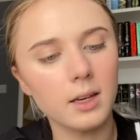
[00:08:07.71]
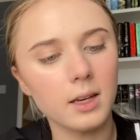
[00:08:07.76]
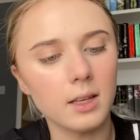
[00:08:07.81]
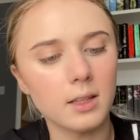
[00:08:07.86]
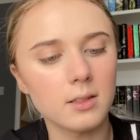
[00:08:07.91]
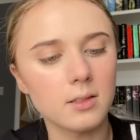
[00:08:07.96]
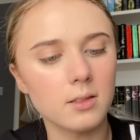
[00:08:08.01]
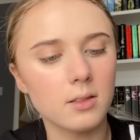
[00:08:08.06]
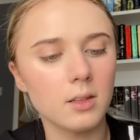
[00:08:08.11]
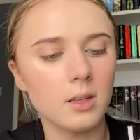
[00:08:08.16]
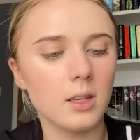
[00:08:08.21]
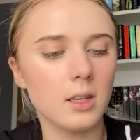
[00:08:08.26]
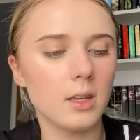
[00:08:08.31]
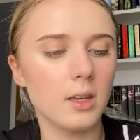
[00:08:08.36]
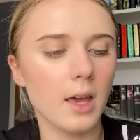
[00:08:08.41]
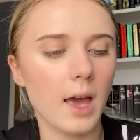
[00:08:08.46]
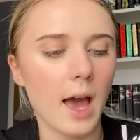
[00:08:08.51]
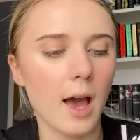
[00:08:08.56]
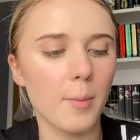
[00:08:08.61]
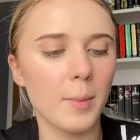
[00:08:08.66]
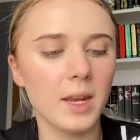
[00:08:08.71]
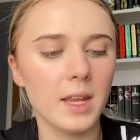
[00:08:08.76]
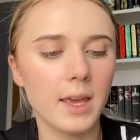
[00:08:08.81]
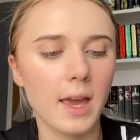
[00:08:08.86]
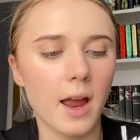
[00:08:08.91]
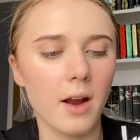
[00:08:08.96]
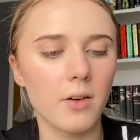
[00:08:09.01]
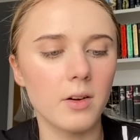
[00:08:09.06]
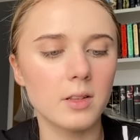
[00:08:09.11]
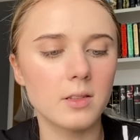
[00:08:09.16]
It's the How Many
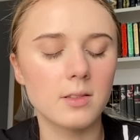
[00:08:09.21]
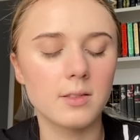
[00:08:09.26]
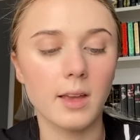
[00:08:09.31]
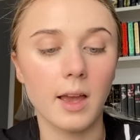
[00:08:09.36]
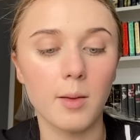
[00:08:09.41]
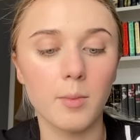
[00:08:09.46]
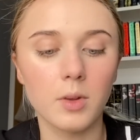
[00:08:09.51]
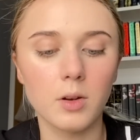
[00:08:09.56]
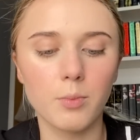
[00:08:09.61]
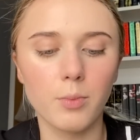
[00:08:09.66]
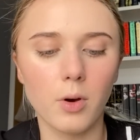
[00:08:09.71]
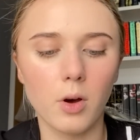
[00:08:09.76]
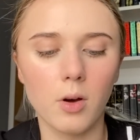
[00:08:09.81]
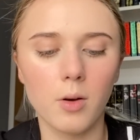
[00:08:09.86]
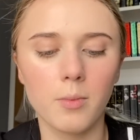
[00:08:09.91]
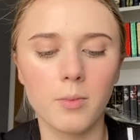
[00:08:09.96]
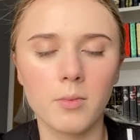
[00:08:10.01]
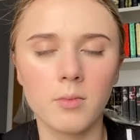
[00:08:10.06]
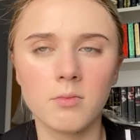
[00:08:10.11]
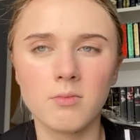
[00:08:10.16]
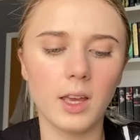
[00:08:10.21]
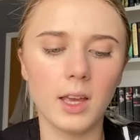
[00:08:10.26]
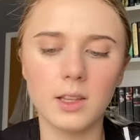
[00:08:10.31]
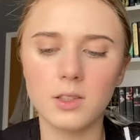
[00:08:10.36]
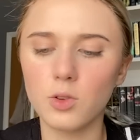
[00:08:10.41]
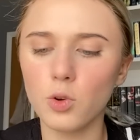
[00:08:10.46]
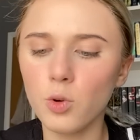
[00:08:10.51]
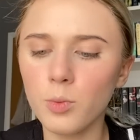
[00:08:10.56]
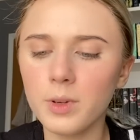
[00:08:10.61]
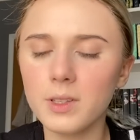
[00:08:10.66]
Carats Diamond Bomb.
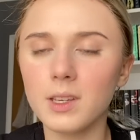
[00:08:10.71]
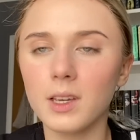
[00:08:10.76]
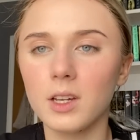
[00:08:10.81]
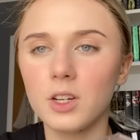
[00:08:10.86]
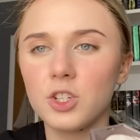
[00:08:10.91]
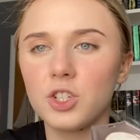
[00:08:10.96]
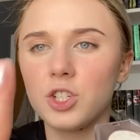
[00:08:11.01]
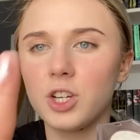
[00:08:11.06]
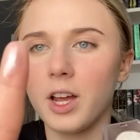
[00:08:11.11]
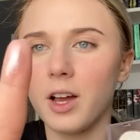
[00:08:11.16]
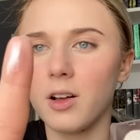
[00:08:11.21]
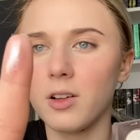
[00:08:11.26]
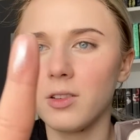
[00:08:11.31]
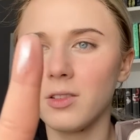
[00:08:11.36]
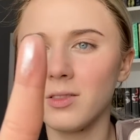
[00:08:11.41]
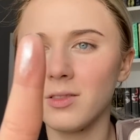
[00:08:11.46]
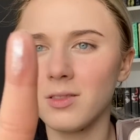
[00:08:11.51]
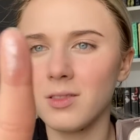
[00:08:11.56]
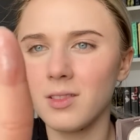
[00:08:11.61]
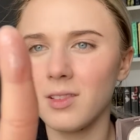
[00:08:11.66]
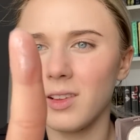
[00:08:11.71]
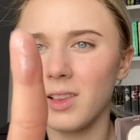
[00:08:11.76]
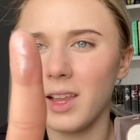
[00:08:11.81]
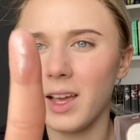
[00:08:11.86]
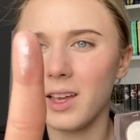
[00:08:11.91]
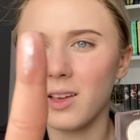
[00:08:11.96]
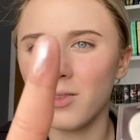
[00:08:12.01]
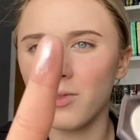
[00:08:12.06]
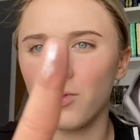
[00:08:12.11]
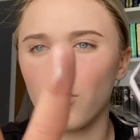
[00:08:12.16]
It's almost like a gel
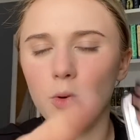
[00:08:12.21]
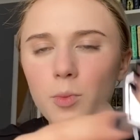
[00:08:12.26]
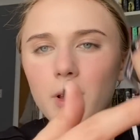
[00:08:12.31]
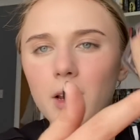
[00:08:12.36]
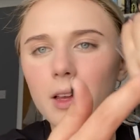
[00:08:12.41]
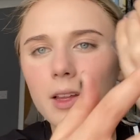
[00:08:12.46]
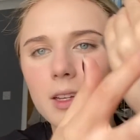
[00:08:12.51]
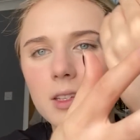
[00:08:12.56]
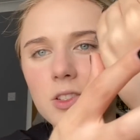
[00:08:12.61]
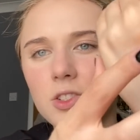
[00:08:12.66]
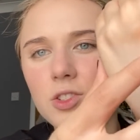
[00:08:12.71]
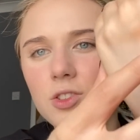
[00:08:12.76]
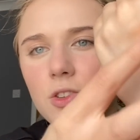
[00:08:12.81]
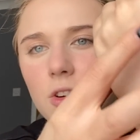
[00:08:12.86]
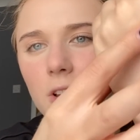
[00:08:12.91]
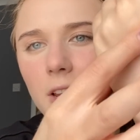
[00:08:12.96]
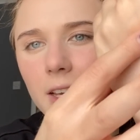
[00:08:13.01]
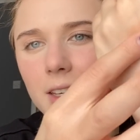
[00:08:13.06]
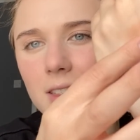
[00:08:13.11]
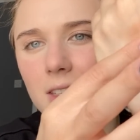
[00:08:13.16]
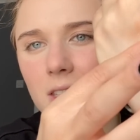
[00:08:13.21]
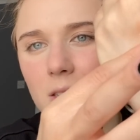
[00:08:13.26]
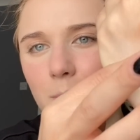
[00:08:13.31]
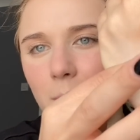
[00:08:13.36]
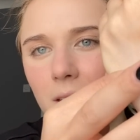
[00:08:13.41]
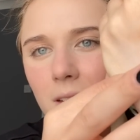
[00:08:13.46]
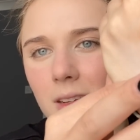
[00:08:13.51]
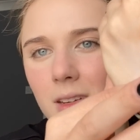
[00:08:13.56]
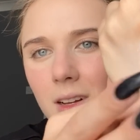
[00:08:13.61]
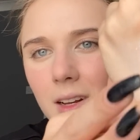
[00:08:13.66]
like formula, and it's just got like
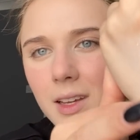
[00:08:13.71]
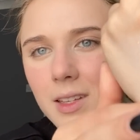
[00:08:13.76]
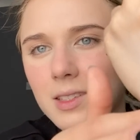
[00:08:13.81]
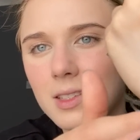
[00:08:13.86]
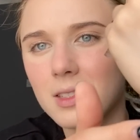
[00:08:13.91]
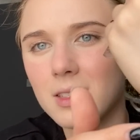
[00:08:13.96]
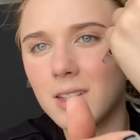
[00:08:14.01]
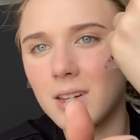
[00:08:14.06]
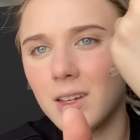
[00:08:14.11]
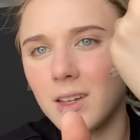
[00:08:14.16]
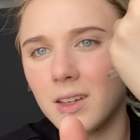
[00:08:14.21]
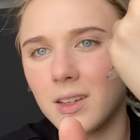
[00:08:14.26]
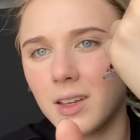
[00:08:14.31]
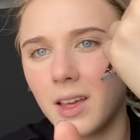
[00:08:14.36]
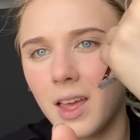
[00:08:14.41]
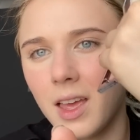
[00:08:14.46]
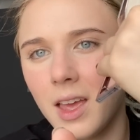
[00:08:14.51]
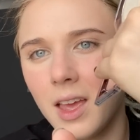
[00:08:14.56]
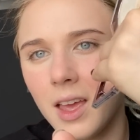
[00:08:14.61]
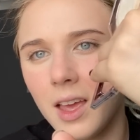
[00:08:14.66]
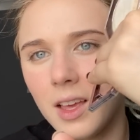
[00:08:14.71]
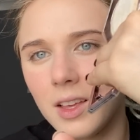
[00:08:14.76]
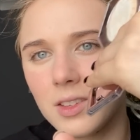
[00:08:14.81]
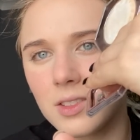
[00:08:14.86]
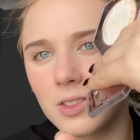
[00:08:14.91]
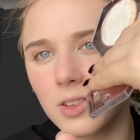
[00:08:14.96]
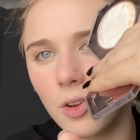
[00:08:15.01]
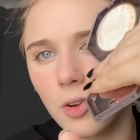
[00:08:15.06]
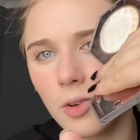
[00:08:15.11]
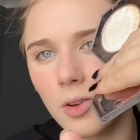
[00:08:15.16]
suspended glitters in it.
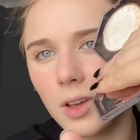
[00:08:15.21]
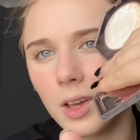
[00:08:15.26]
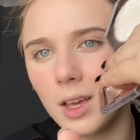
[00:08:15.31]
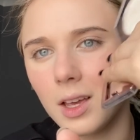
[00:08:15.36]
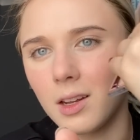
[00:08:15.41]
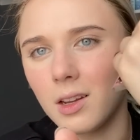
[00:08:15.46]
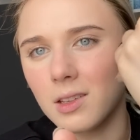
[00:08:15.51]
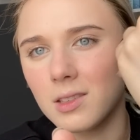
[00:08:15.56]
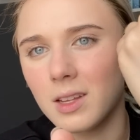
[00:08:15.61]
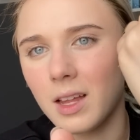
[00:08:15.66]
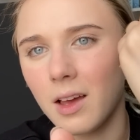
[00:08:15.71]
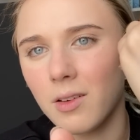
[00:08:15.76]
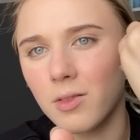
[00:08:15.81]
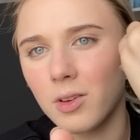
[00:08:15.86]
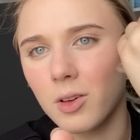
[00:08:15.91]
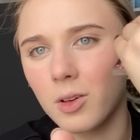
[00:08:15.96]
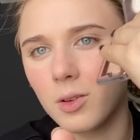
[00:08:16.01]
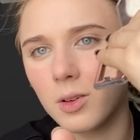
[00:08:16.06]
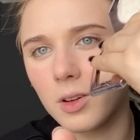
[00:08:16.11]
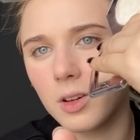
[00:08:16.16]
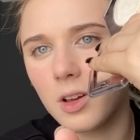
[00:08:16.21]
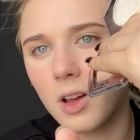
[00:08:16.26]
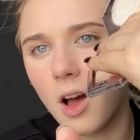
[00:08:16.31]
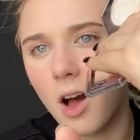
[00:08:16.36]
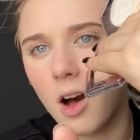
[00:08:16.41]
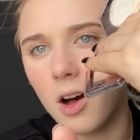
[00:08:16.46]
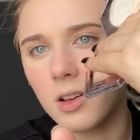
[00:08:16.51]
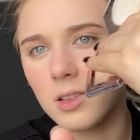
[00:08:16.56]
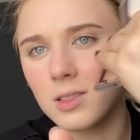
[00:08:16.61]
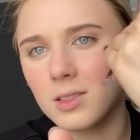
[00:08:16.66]
So it doesn't have a
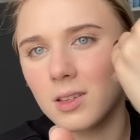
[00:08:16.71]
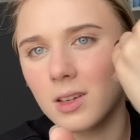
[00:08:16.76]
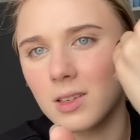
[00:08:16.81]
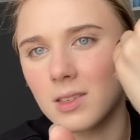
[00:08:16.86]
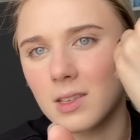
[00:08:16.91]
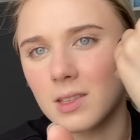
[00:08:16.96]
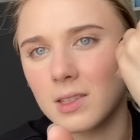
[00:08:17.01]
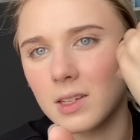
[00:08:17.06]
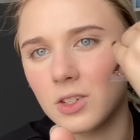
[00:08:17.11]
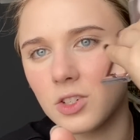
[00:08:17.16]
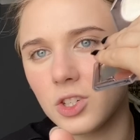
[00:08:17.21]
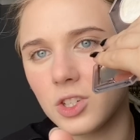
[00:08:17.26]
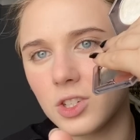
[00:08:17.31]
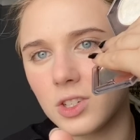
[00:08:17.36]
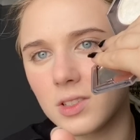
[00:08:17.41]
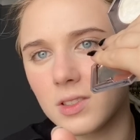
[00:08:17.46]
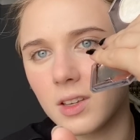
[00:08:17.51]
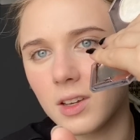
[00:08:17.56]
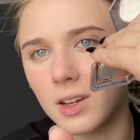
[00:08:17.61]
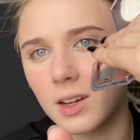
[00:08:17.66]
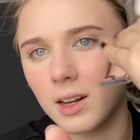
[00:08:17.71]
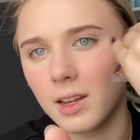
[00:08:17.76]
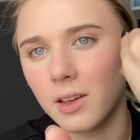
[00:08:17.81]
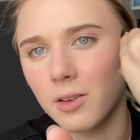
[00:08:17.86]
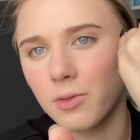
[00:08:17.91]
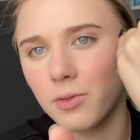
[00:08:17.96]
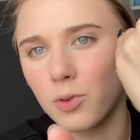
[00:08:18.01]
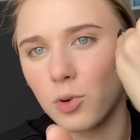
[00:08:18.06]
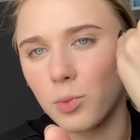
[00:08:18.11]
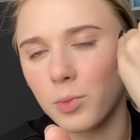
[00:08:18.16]
cast because it's literally just a clear
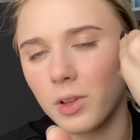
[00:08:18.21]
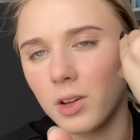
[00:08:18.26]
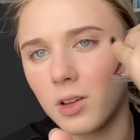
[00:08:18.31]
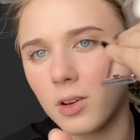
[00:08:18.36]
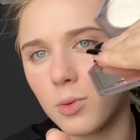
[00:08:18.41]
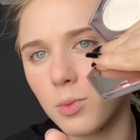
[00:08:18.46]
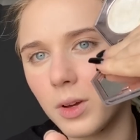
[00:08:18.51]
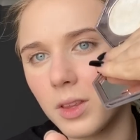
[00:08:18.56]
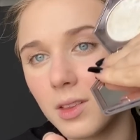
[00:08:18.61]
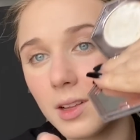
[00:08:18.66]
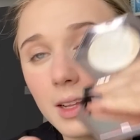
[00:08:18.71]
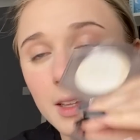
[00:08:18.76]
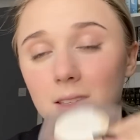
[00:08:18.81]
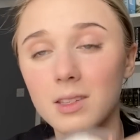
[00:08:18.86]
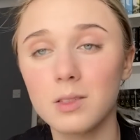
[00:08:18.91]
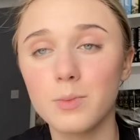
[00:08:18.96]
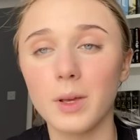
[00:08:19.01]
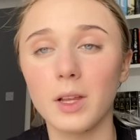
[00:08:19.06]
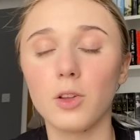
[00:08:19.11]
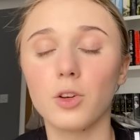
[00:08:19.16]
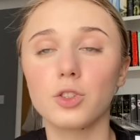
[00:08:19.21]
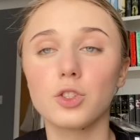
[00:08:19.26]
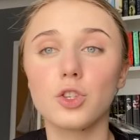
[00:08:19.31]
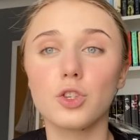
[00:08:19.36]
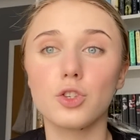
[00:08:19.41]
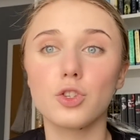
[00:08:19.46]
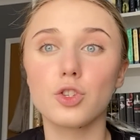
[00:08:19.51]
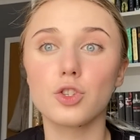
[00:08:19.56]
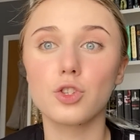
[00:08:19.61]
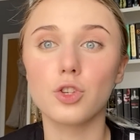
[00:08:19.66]
formula with glitters, but it looks
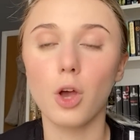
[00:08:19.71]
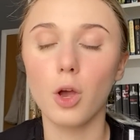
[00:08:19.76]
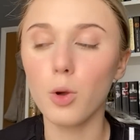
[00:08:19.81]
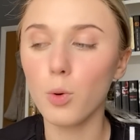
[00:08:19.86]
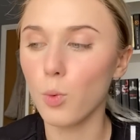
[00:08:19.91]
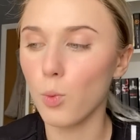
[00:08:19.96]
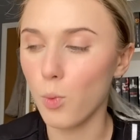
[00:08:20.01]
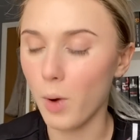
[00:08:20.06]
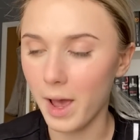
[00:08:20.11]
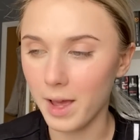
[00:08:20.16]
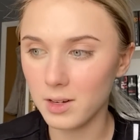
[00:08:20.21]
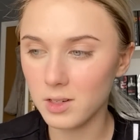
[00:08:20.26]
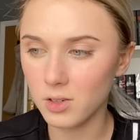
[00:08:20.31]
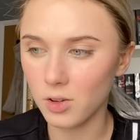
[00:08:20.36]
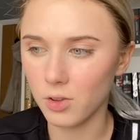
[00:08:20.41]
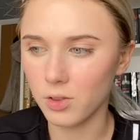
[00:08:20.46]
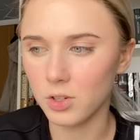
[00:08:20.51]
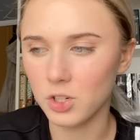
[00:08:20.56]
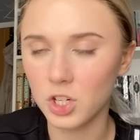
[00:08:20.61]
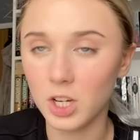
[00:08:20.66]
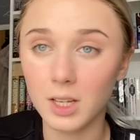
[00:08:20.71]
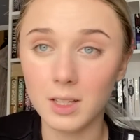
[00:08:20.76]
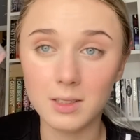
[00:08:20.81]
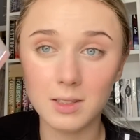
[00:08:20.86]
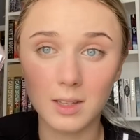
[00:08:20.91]
so wet on the cheeks.